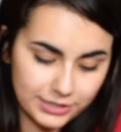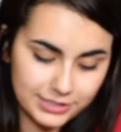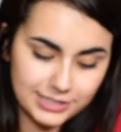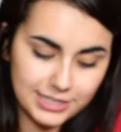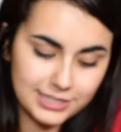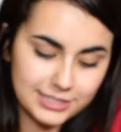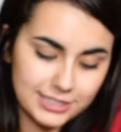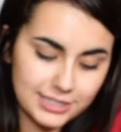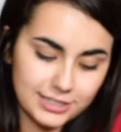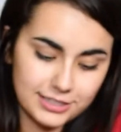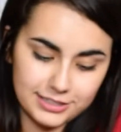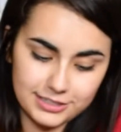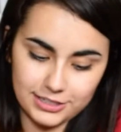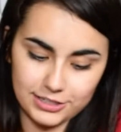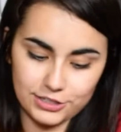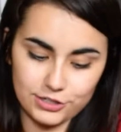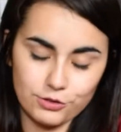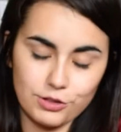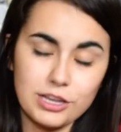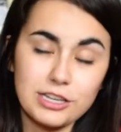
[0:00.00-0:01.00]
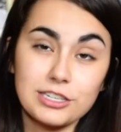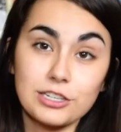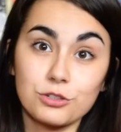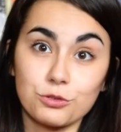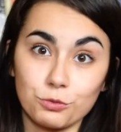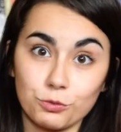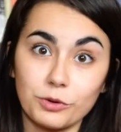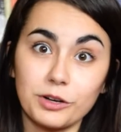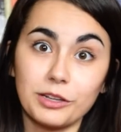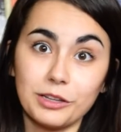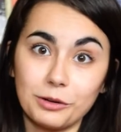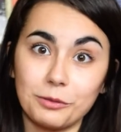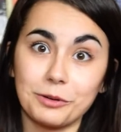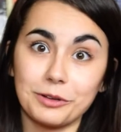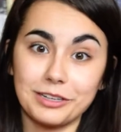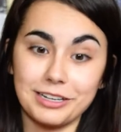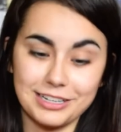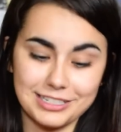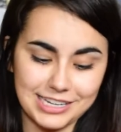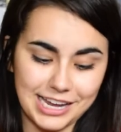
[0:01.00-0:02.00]
this is really,
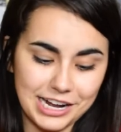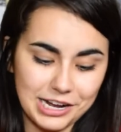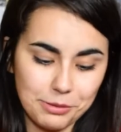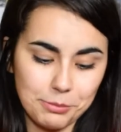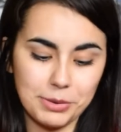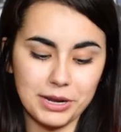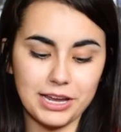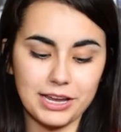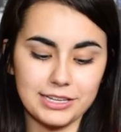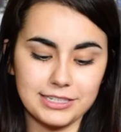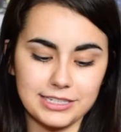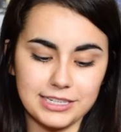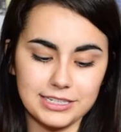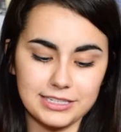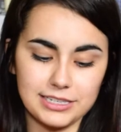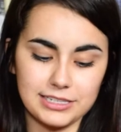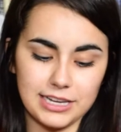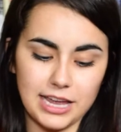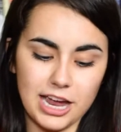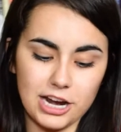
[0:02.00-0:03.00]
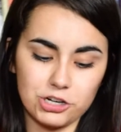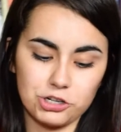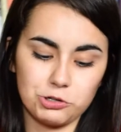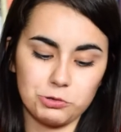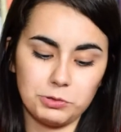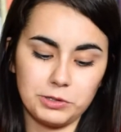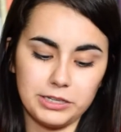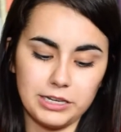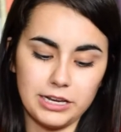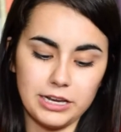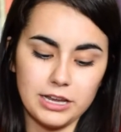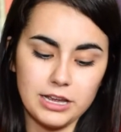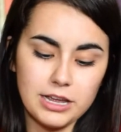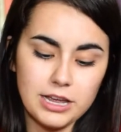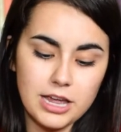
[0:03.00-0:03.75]
really exciting, because this is actually